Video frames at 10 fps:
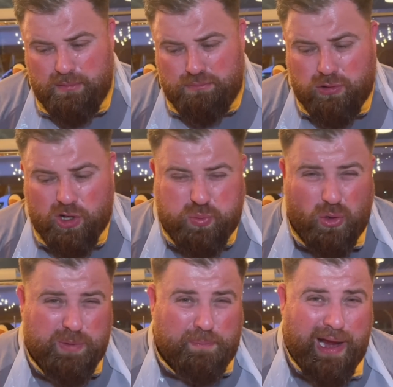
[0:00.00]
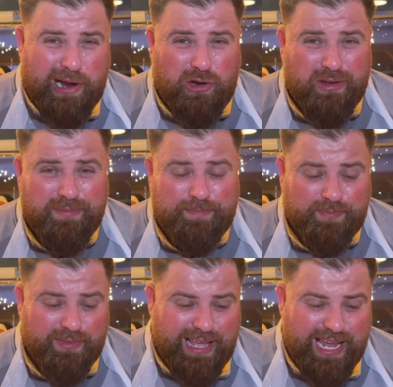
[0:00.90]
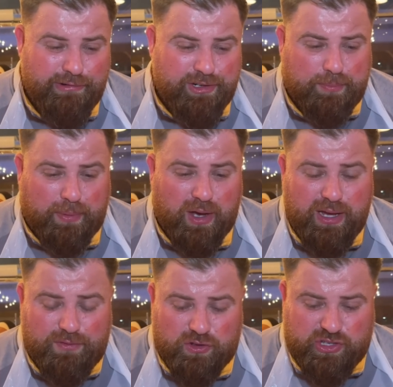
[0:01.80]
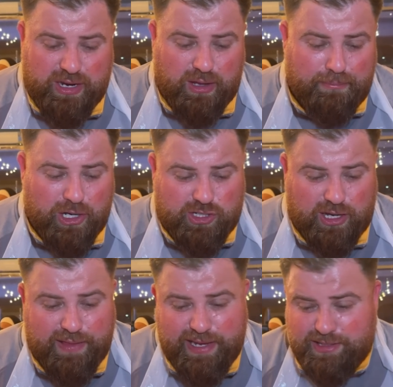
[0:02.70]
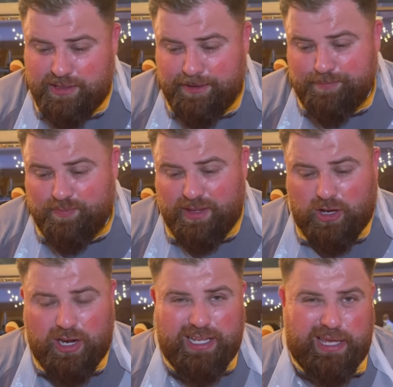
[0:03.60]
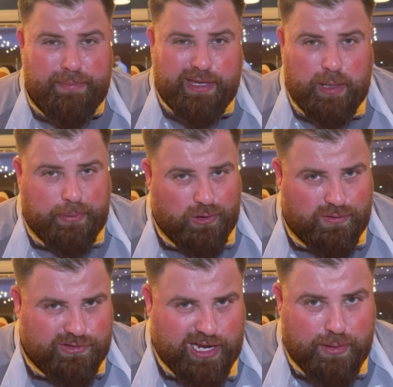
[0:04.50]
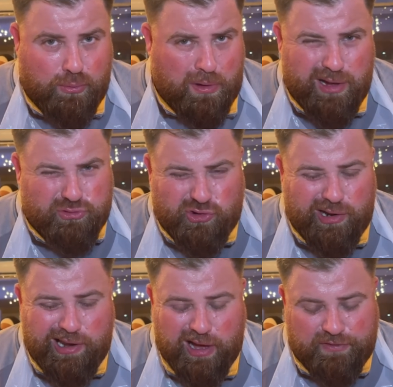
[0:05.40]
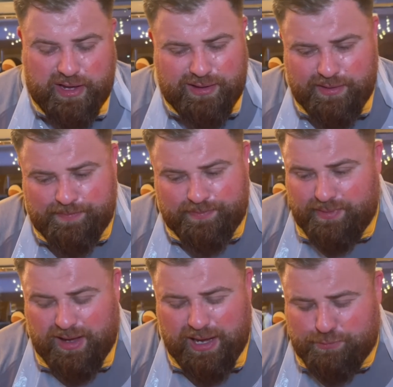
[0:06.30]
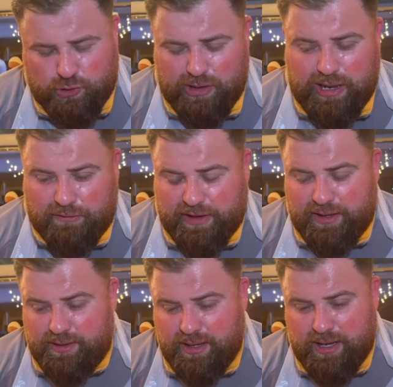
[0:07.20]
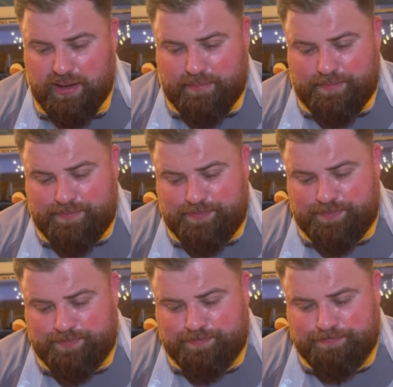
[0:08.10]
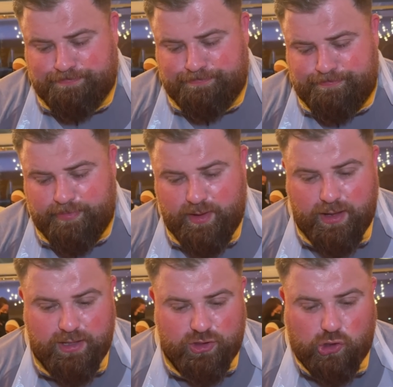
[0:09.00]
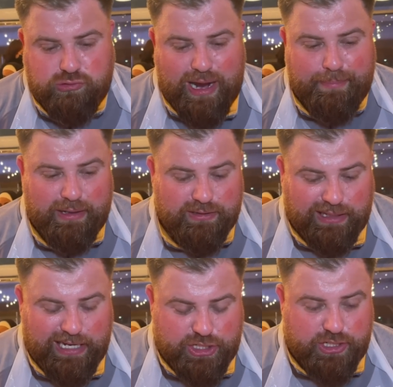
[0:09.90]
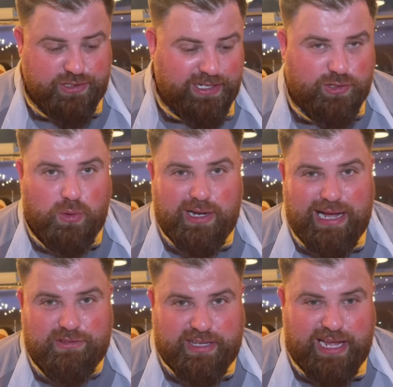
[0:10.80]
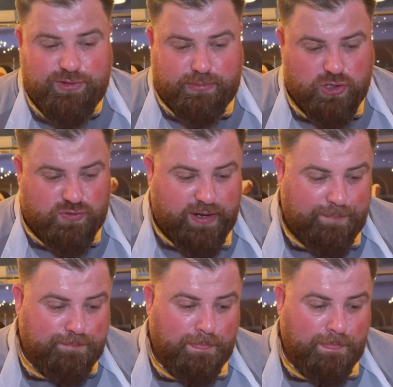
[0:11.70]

Price point is bang on. Here in Dubai, I've not seen much like this. Kind of gimmicky put on the table, but I absolutely love it. I absolutely love it. The crab, delicious. Need to work out to get into most of it.